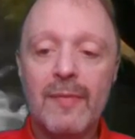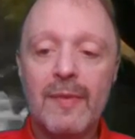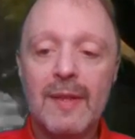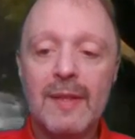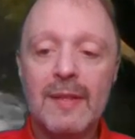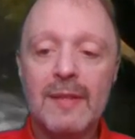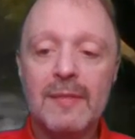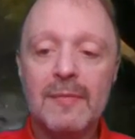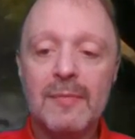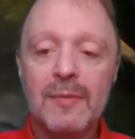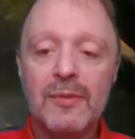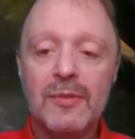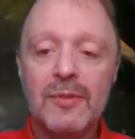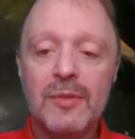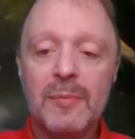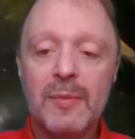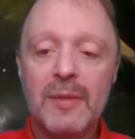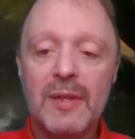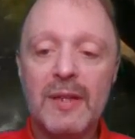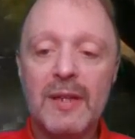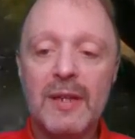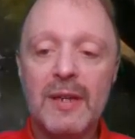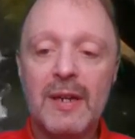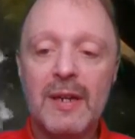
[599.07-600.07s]
It's supposed to be
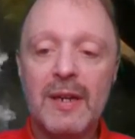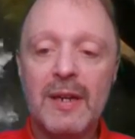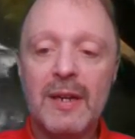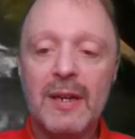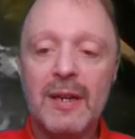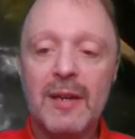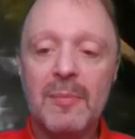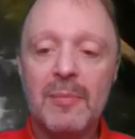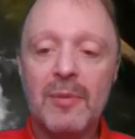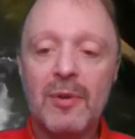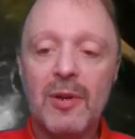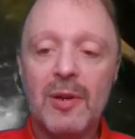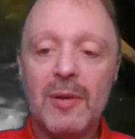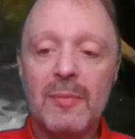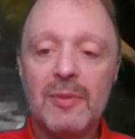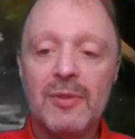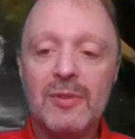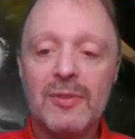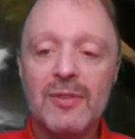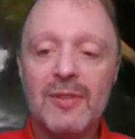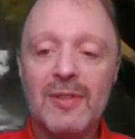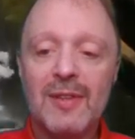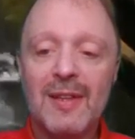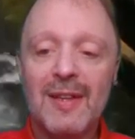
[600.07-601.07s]
an I promise.
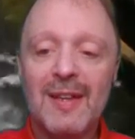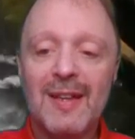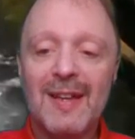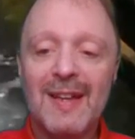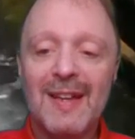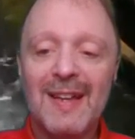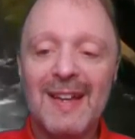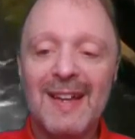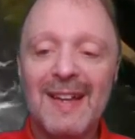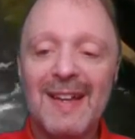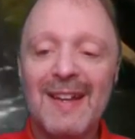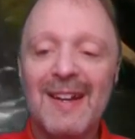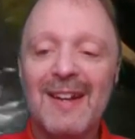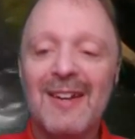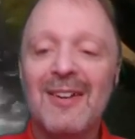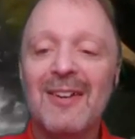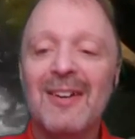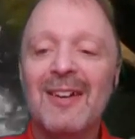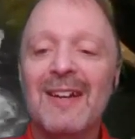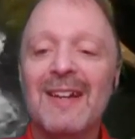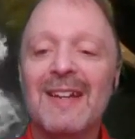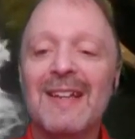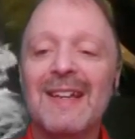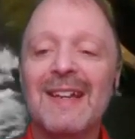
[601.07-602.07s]
promise.
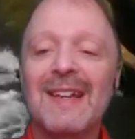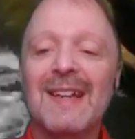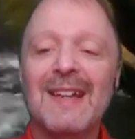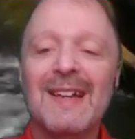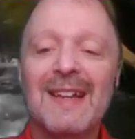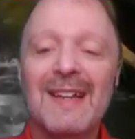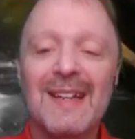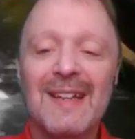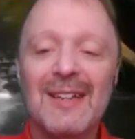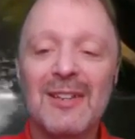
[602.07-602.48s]
Alrighty, that